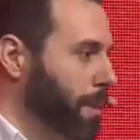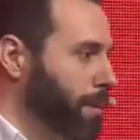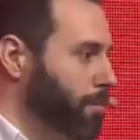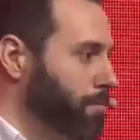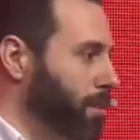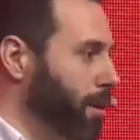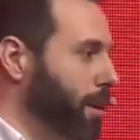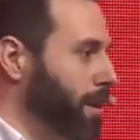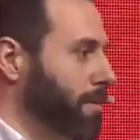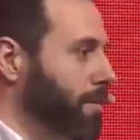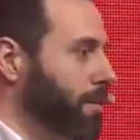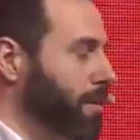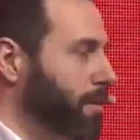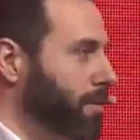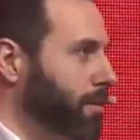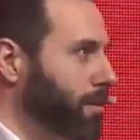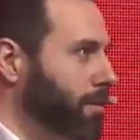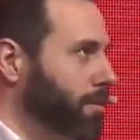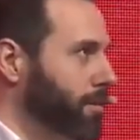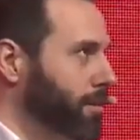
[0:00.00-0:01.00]
Prime,
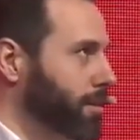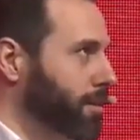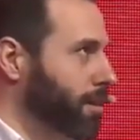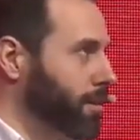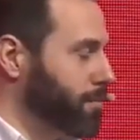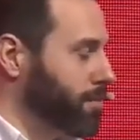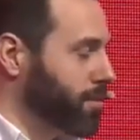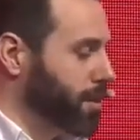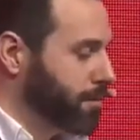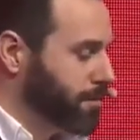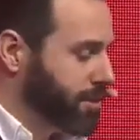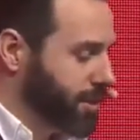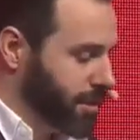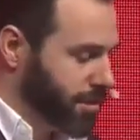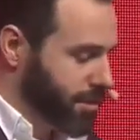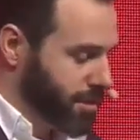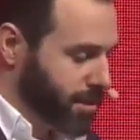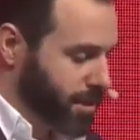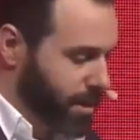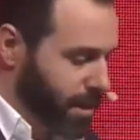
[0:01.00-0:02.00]
sorry, not
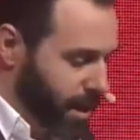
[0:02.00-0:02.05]
PrimeSense.